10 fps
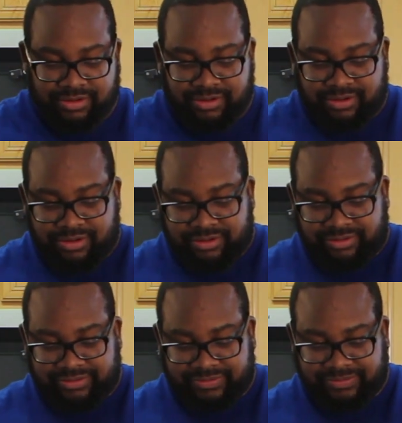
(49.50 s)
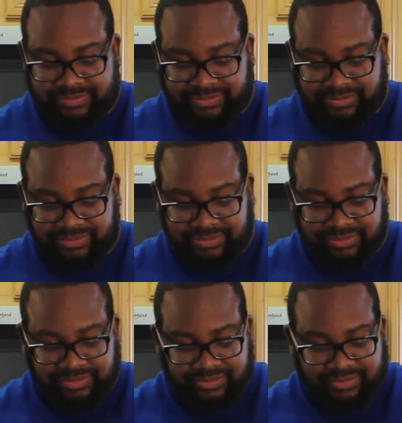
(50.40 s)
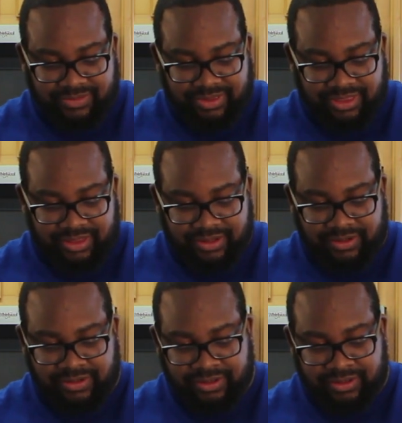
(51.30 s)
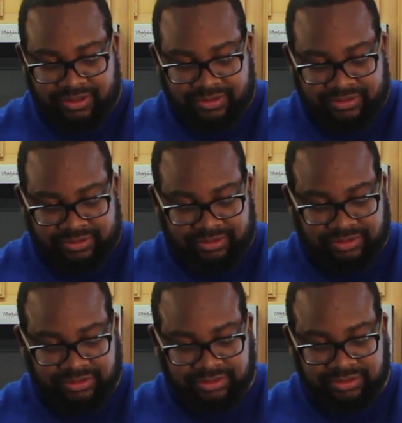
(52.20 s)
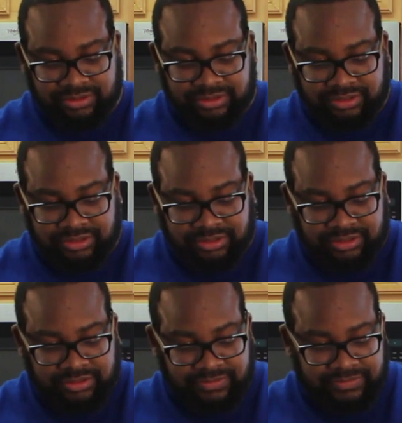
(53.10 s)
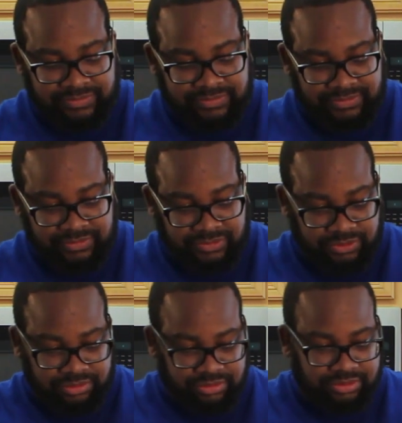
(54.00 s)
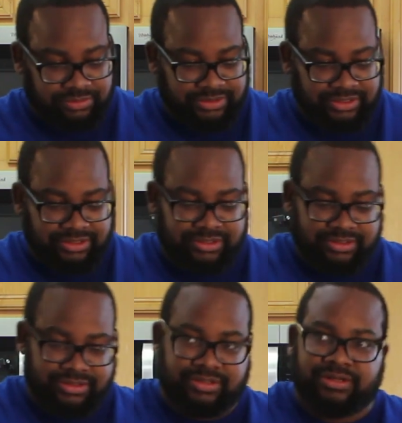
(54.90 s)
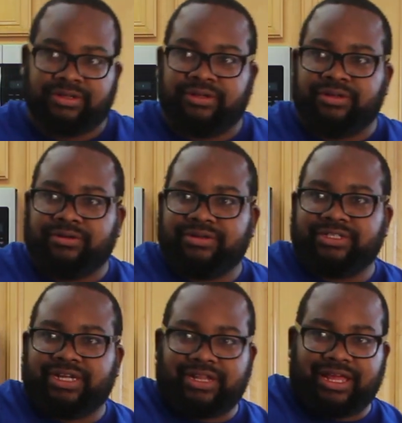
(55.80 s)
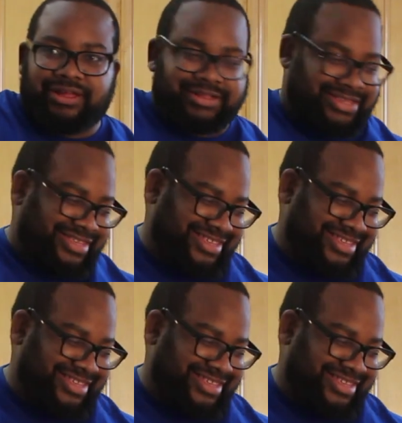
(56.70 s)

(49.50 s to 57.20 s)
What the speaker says: a bottle of water. I use most of the water, but you can use half of it to get it thick enough earlier. I had to put some more pancake batter in it later on.